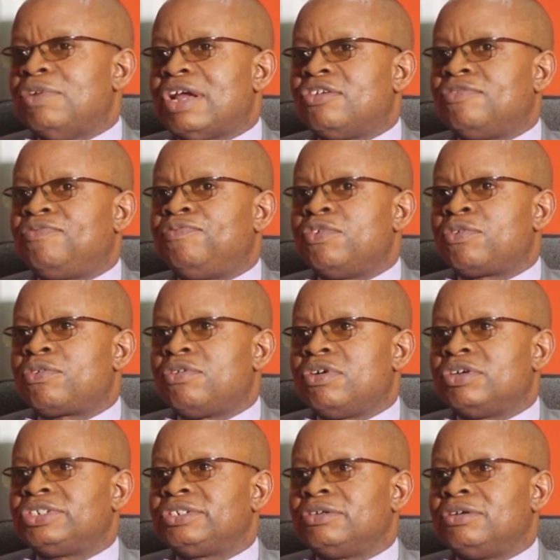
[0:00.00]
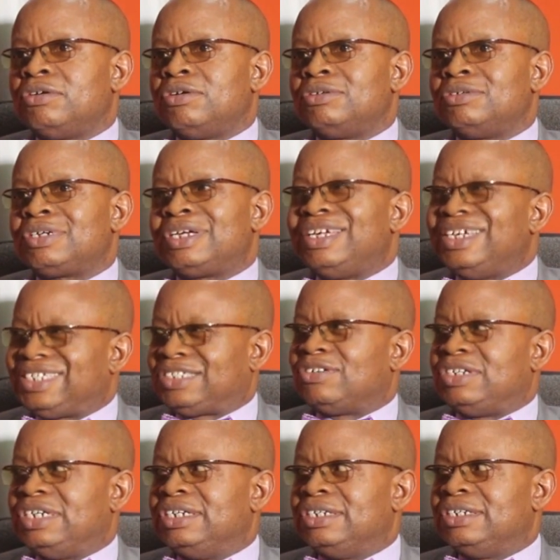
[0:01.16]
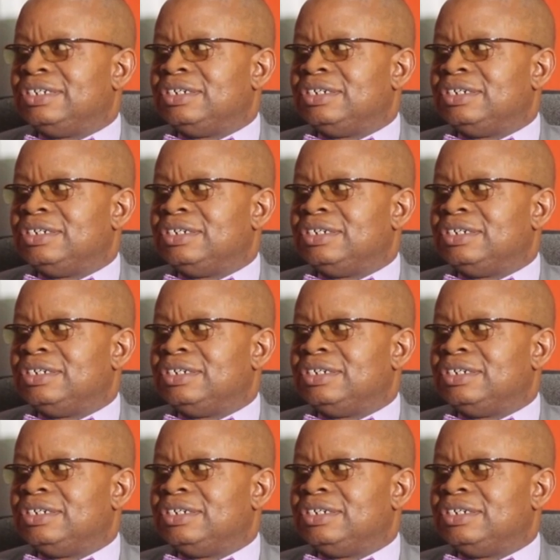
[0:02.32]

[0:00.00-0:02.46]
We are not focused on case study.